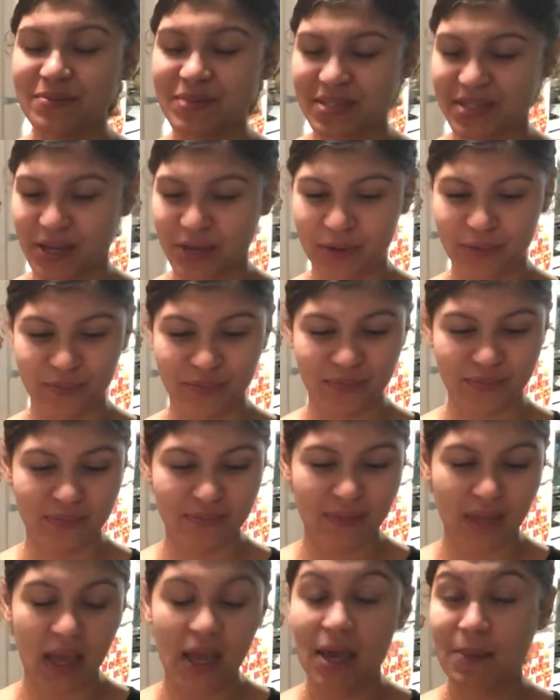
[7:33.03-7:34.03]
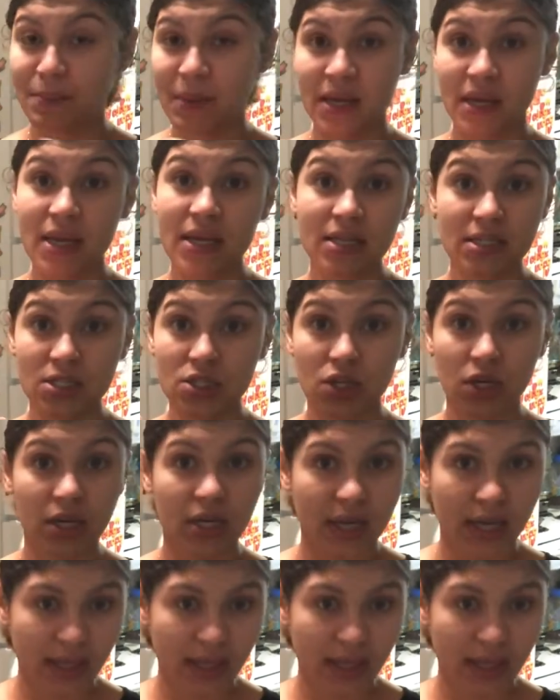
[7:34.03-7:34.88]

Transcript: so, but it's good.